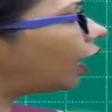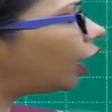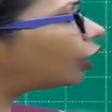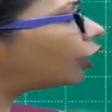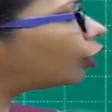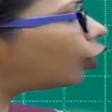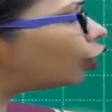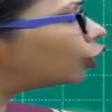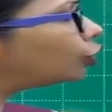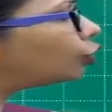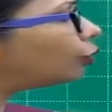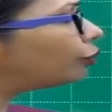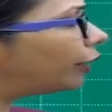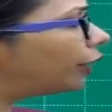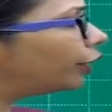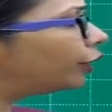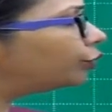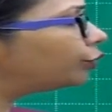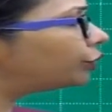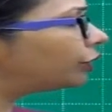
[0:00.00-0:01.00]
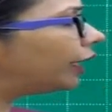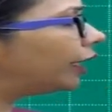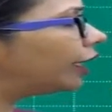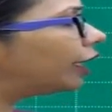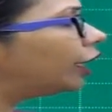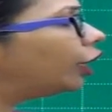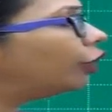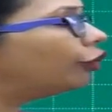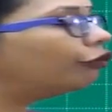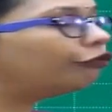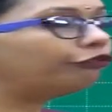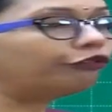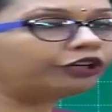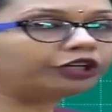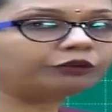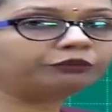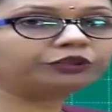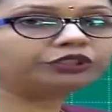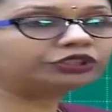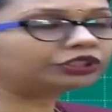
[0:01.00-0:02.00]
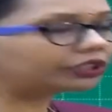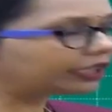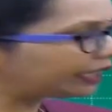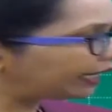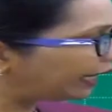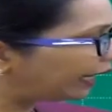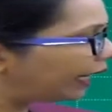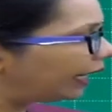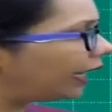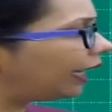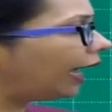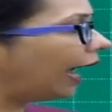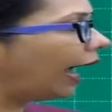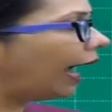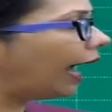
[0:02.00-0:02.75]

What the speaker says: are also producing vitamins K